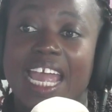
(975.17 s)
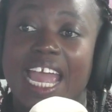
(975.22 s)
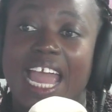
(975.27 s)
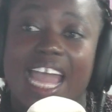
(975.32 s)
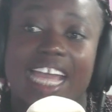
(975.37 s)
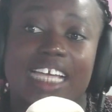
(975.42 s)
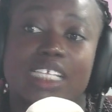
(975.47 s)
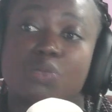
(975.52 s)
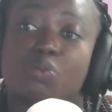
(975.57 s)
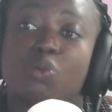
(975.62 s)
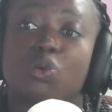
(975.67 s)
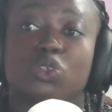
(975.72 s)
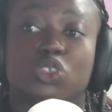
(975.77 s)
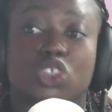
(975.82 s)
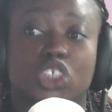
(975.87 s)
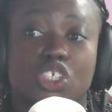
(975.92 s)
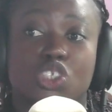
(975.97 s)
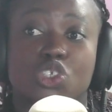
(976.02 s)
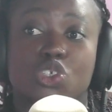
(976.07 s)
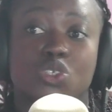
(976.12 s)

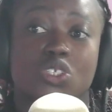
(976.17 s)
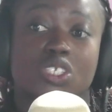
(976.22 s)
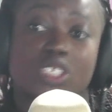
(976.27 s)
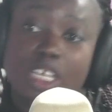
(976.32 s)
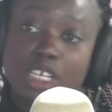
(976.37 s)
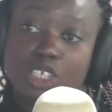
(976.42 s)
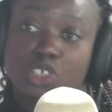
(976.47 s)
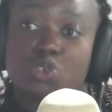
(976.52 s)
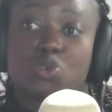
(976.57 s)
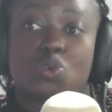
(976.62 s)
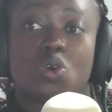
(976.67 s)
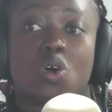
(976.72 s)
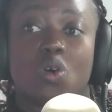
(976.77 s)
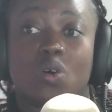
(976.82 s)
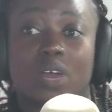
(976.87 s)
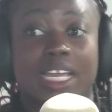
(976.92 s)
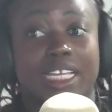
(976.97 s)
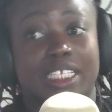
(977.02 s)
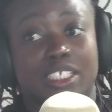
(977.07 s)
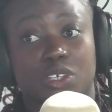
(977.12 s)
exposure to sexual
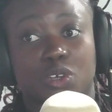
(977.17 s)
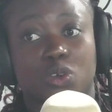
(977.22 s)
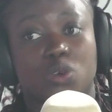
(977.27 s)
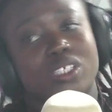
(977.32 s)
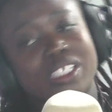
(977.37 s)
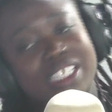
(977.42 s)
intercourse.